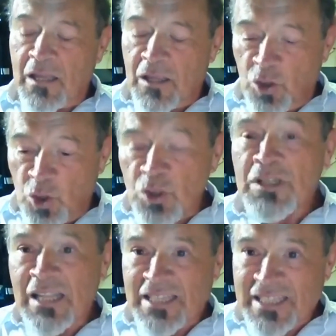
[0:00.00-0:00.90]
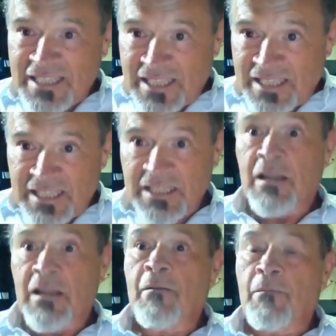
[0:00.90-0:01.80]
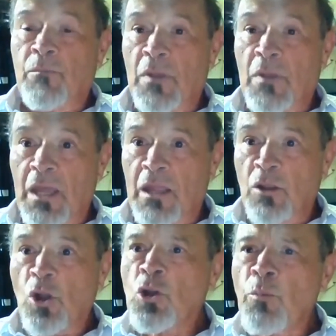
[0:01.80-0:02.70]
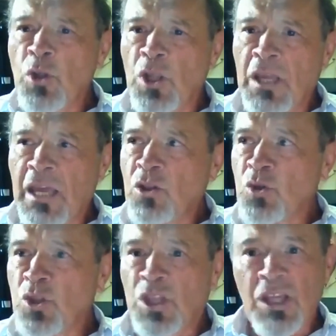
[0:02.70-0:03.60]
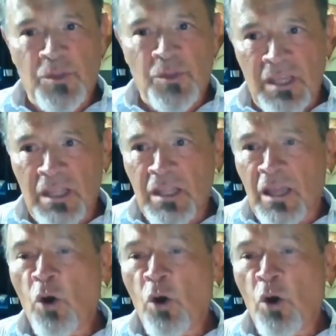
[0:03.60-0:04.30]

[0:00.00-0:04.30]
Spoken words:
journalists, not communication chiefs in the